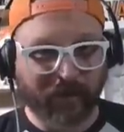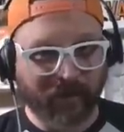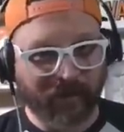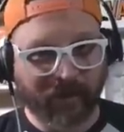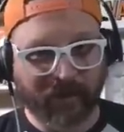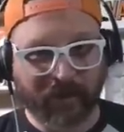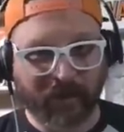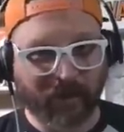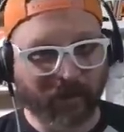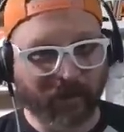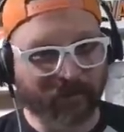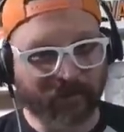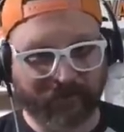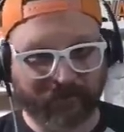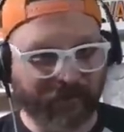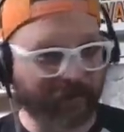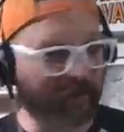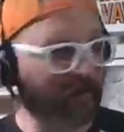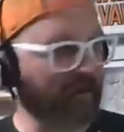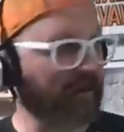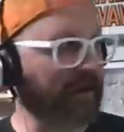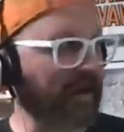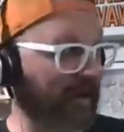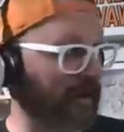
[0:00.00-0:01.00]
you know,
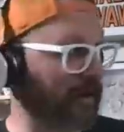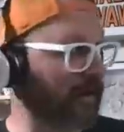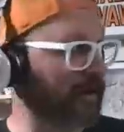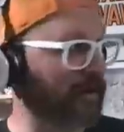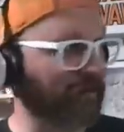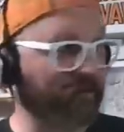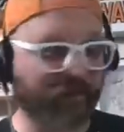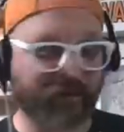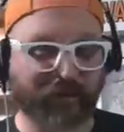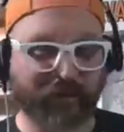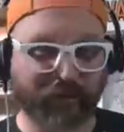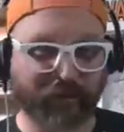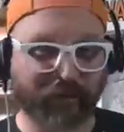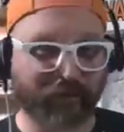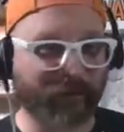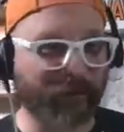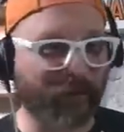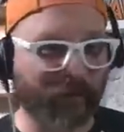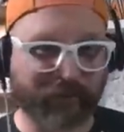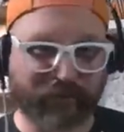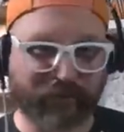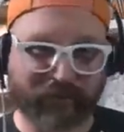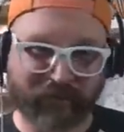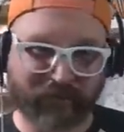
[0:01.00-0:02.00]
still kind of gives you
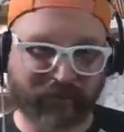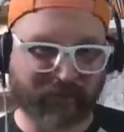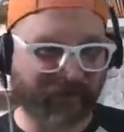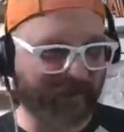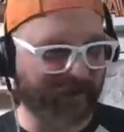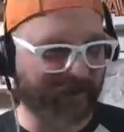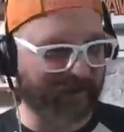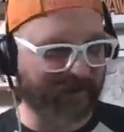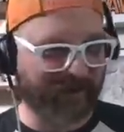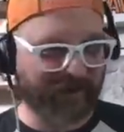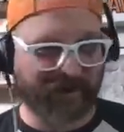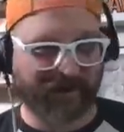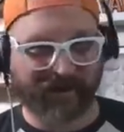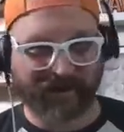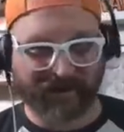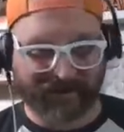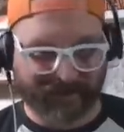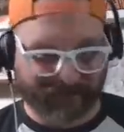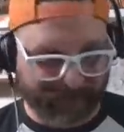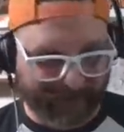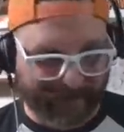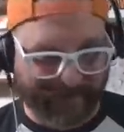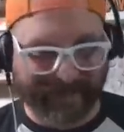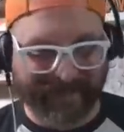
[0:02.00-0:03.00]
goosebumps, and you're just like,
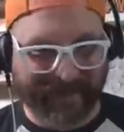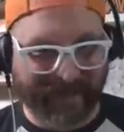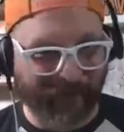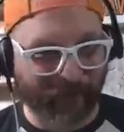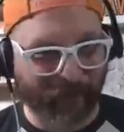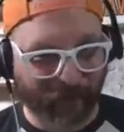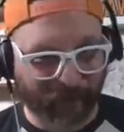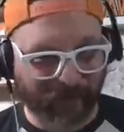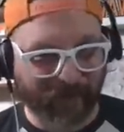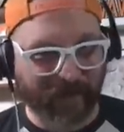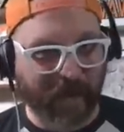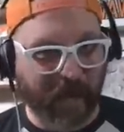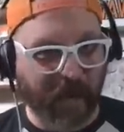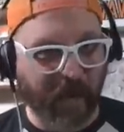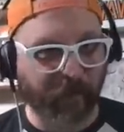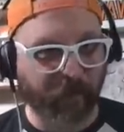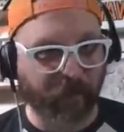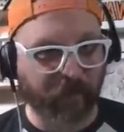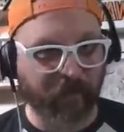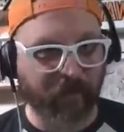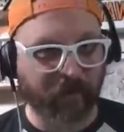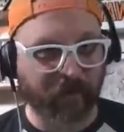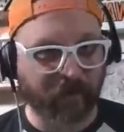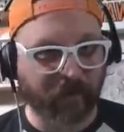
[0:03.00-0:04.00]
God, man, that really
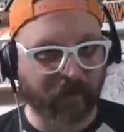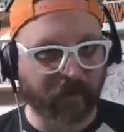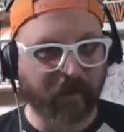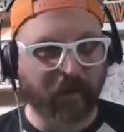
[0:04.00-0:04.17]
happened.